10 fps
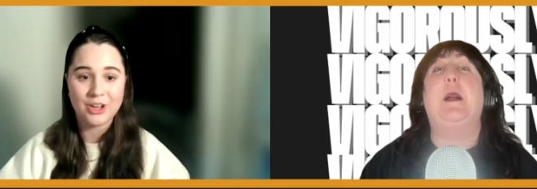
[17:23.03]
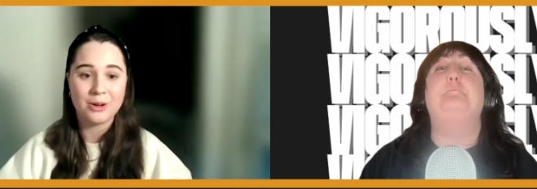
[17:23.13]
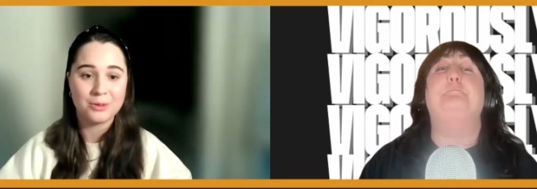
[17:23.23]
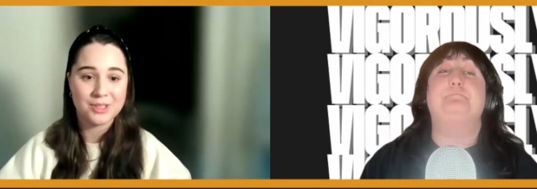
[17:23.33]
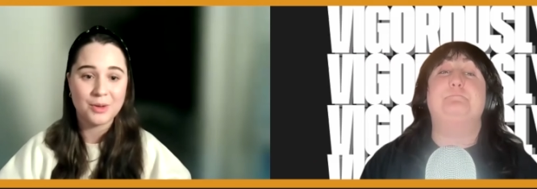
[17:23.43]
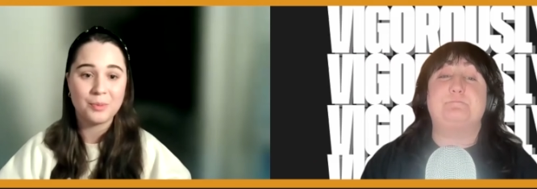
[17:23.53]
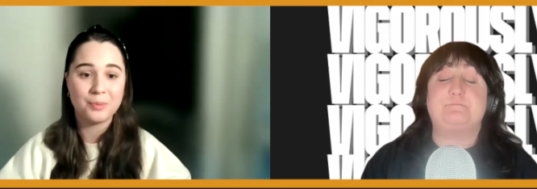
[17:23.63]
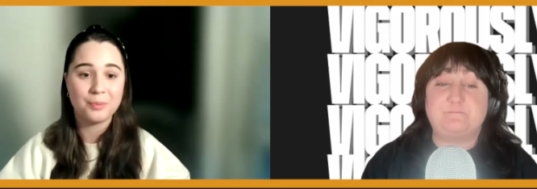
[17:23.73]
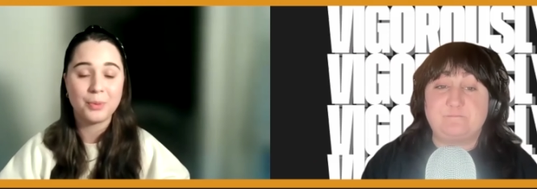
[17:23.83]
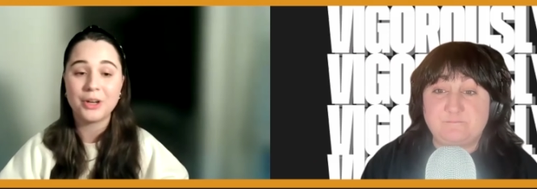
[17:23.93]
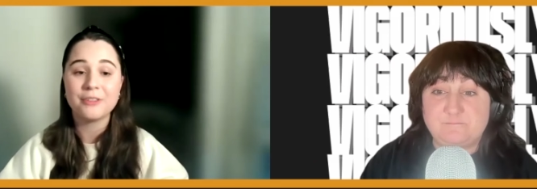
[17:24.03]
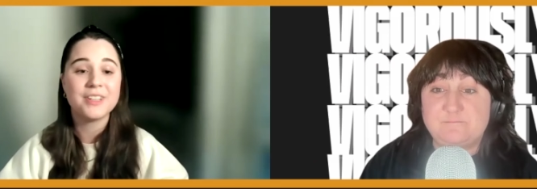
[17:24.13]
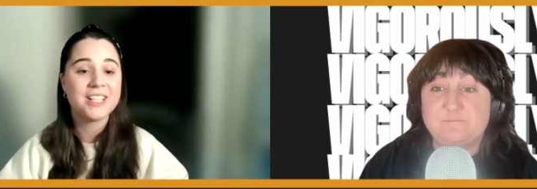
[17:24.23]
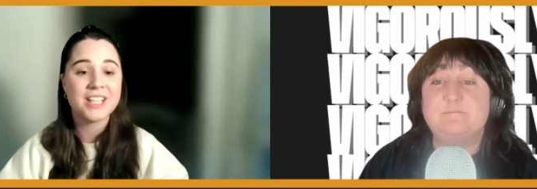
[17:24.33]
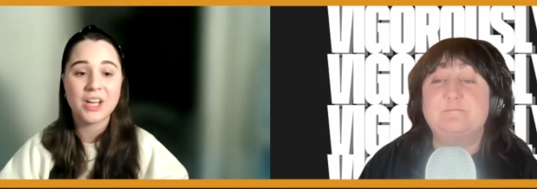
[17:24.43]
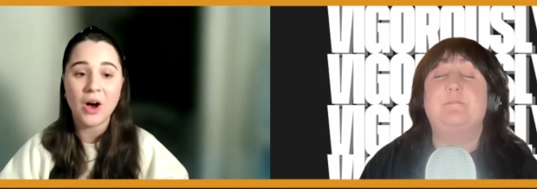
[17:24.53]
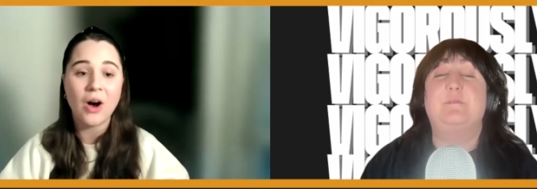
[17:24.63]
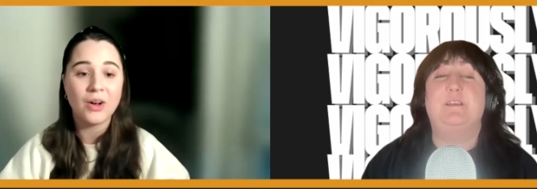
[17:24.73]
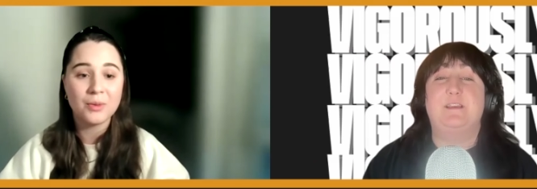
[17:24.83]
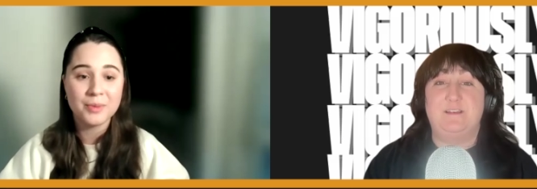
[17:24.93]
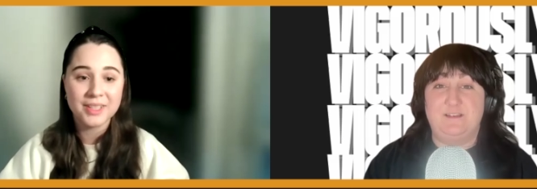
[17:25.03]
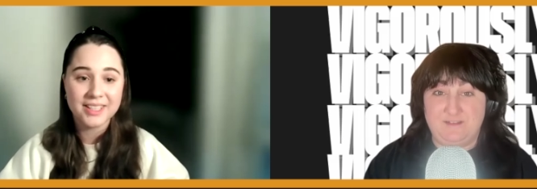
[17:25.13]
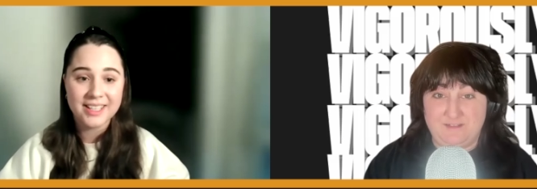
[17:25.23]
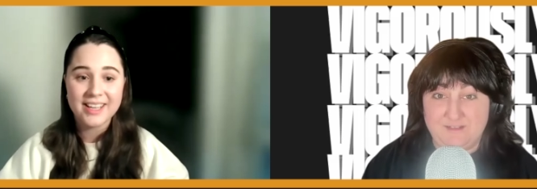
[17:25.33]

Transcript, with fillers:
Speaker 1: dog was so perfect and calm?